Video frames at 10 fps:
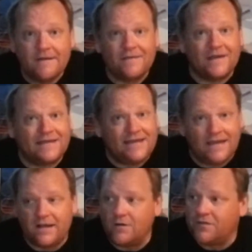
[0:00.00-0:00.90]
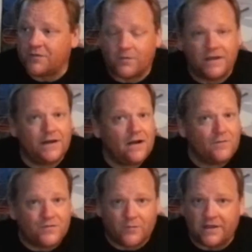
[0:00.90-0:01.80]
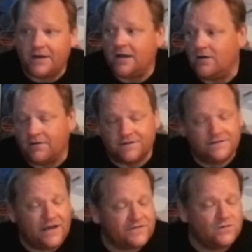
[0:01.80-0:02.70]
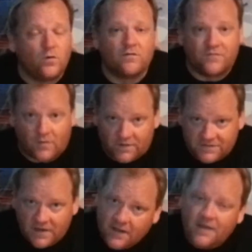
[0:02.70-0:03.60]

They can't go three and out, three and out, let Tech score first.